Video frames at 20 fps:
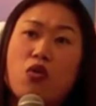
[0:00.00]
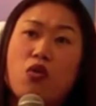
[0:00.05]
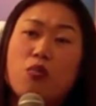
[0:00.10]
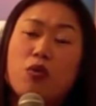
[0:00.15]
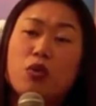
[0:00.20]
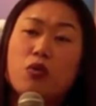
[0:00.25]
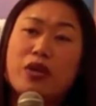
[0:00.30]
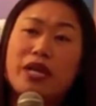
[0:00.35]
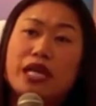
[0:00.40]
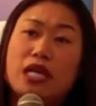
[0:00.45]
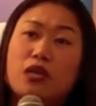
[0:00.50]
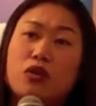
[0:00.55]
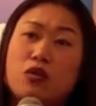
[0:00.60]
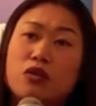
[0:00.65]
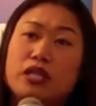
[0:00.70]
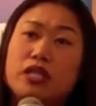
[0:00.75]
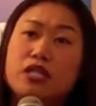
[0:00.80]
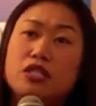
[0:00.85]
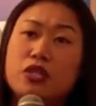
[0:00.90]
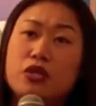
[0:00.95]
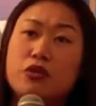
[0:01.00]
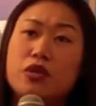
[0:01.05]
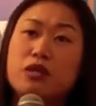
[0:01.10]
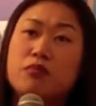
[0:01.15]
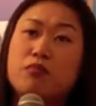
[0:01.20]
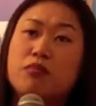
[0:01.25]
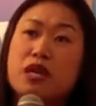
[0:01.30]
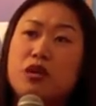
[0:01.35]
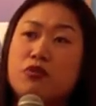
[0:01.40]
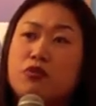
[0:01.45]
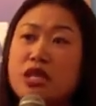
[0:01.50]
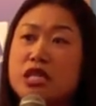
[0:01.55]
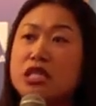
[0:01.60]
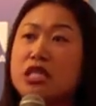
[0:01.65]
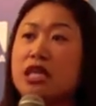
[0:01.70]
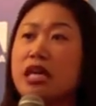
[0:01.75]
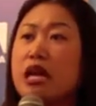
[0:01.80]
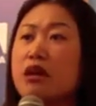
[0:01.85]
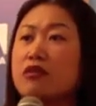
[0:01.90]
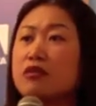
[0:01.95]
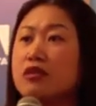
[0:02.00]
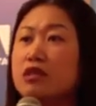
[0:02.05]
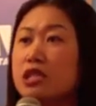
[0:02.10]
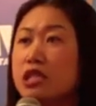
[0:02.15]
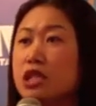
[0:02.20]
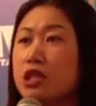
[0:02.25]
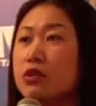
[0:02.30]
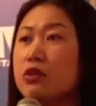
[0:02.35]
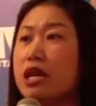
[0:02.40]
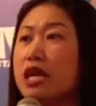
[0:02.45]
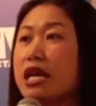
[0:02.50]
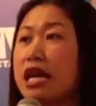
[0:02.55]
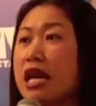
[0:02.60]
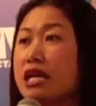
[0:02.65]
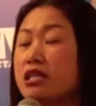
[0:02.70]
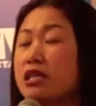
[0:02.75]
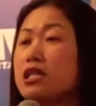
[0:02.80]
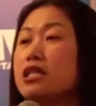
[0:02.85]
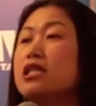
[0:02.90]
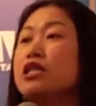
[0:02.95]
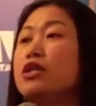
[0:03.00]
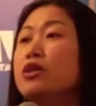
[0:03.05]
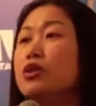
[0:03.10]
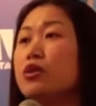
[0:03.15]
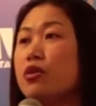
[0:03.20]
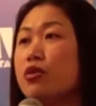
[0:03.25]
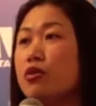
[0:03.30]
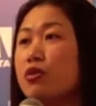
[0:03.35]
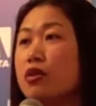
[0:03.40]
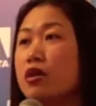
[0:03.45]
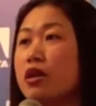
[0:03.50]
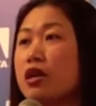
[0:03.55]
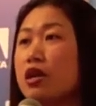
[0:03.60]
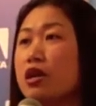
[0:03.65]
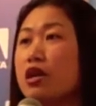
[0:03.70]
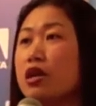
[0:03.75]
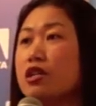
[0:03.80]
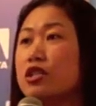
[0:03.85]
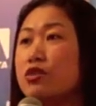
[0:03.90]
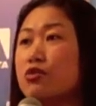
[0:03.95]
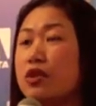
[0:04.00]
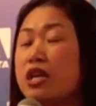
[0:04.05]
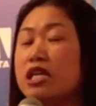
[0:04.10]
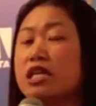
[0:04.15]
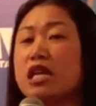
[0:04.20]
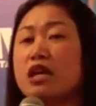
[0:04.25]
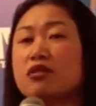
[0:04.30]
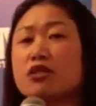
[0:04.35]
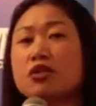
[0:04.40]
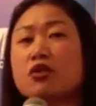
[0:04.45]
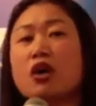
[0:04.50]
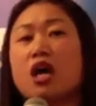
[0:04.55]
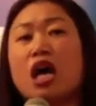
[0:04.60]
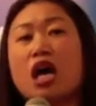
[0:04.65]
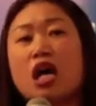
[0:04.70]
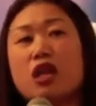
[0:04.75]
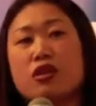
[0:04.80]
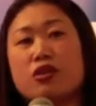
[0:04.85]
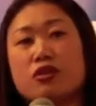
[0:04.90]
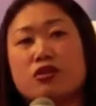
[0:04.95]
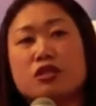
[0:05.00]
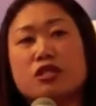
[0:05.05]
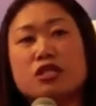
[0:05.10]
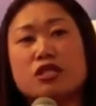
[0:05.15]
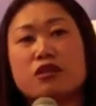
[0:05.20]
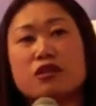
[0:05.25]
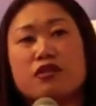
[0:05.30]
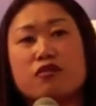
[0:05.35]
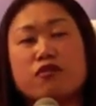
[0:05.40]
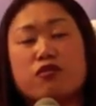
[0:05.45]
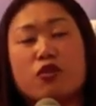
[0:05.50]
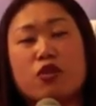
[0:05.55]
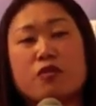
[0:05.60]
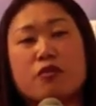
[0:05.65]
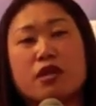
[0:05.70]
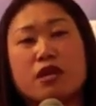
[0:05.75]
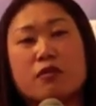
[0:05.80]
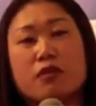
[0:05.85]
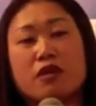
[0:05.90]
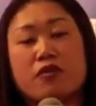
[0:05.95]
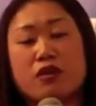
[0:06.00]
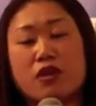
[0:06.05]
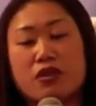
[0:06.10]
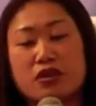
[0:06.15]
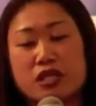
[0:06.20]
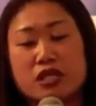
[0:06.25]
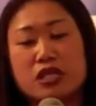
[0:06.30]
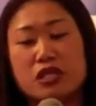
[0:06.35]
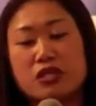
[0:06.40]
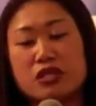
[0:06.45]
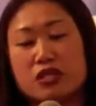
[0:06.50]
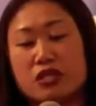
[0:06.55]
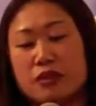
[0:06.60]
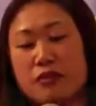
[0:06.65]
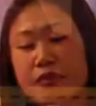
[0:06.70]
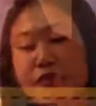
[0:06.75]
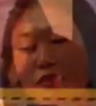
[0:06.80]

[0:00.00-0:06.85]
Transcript: But we can only do it by reaching out to you and asking you to reach out to others to inform them of our system.